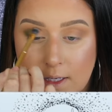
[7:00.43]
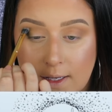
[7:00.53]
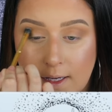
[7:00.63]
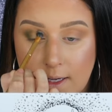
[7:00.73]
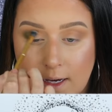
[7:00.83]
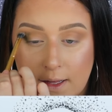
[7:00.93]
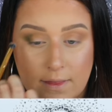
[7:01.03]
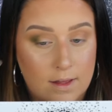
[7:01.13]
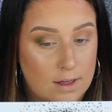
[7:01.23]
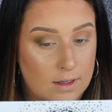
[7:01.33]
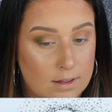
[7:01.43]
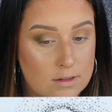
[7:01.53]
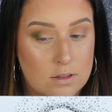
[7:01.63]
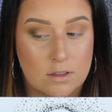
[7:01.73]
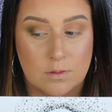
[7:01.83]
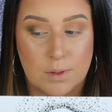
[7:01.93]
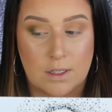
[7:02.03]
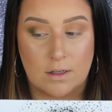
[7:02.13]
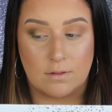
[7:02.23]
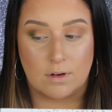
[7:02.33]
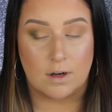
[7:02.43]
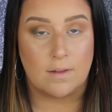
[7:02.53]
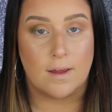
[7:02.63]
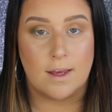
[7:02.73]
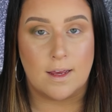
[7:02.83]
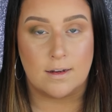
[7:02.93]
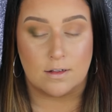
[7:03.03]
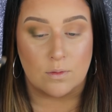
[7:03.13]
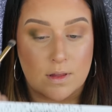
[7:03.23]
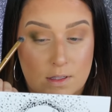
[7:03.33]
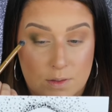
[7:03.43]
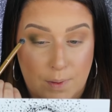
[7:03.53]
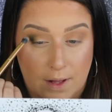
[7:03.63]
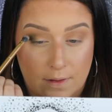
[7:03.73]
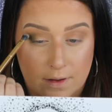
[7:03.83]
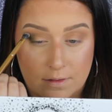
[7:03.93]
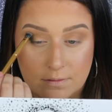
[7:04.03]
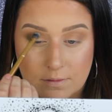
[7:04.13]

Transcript: The key, I think, is to be very light-handed with this palette.